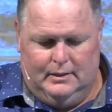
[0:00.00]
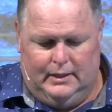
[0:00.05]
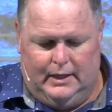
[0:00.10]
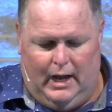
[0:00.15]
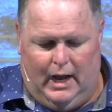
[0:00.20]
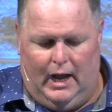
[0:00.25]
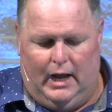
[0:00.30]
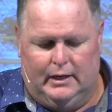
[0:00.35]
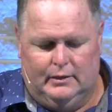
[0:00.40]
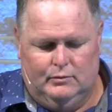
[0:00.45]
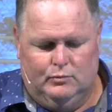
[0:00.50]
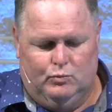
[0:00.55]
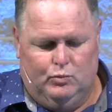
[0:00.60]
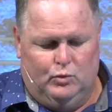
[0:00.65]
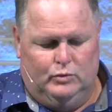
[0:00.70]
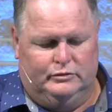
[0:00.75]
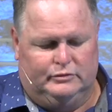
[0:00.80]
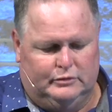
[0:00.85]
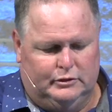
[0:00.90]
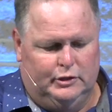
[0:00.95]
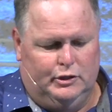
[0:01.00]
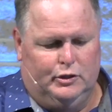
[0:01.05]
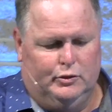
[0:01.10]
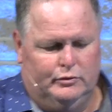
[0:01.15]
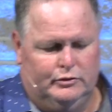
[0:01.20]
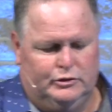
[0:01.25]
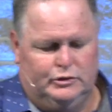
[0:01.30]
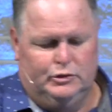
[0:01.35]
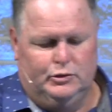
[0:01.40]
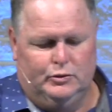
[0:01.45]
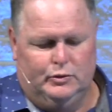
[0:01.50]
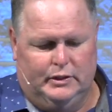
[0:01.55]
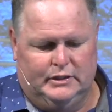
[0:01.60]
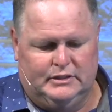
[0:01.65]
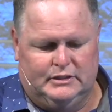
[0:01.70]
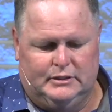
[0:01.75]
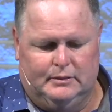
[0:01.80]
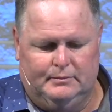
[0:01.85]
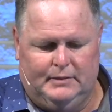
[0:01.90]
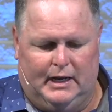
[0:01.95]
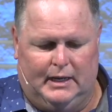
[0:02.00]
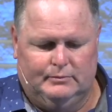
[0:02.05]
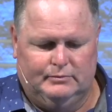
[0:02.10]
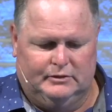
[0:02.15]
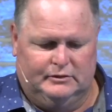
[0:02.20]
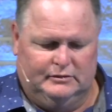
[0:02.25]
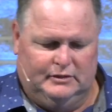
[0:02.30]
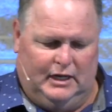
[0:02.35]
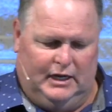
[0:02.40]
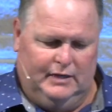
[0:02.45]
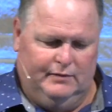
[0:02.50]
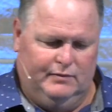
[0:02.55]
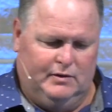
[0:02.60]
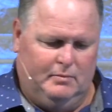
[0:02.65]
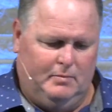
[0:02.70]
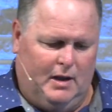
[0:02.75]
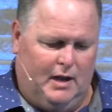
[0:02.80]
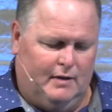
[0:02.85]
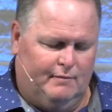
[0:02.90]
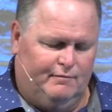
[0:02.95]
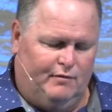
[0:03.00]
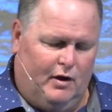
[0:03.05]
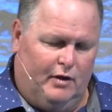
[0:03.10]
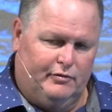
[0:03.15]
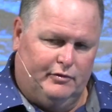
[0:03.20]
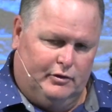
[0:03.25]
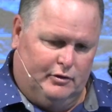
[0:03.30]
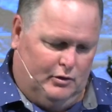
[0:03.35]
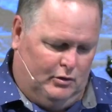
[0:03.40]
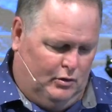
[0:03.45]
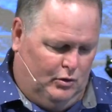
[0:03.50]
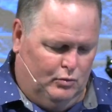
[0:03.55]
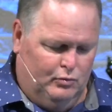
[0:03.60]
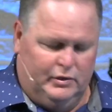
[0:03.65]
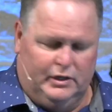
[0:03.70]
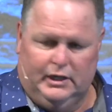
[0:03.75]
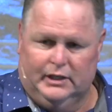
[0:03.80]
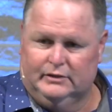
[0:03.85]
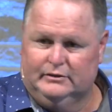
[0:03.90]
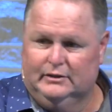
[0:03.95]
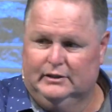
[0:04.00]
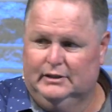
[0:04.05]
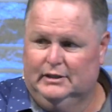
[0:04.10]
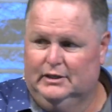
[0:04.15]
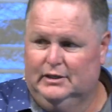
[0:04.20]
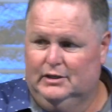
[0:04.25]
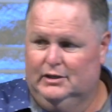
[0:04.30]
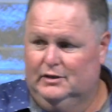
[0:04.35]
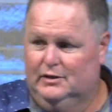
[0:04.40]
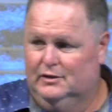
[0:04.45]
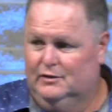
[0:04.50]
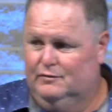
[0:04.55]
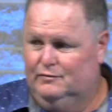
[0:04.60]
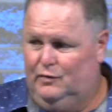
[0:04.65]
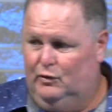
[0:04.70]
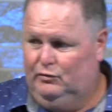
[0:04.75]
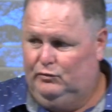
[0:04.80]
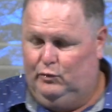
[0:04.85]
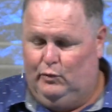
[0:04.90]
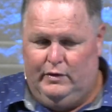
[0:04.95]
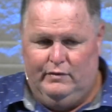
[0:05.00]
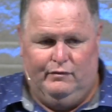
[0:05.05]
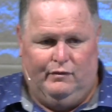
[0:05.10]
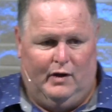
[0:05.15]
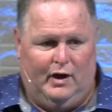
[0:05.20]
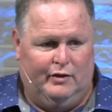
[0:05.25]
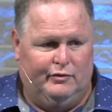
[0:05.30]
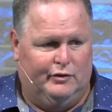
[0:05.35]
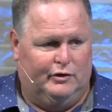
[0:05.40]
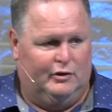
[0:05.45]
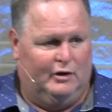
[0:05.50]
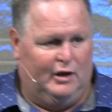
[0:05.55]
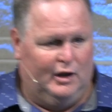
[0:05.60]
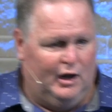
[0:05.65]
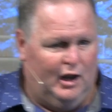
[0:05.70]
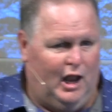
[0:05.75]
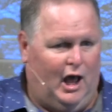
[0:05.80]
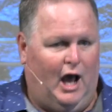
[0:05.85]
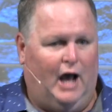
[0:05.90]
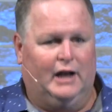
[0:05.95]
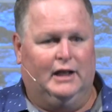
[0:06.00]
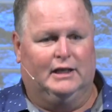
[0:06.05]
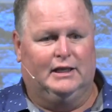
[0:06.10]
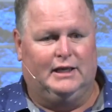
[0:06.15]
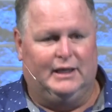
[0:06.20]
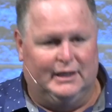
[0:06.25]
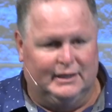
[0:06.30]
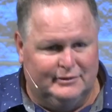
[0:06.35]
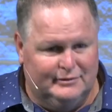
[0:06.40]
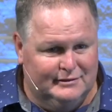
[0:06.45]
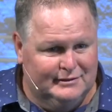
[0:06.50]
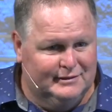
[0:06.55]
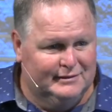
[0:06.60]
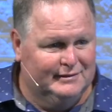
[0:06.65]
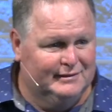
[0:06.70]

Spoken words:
God wants to use you, and sometimes it's not even about fathering our own kids. Folks, we father a lot of kids.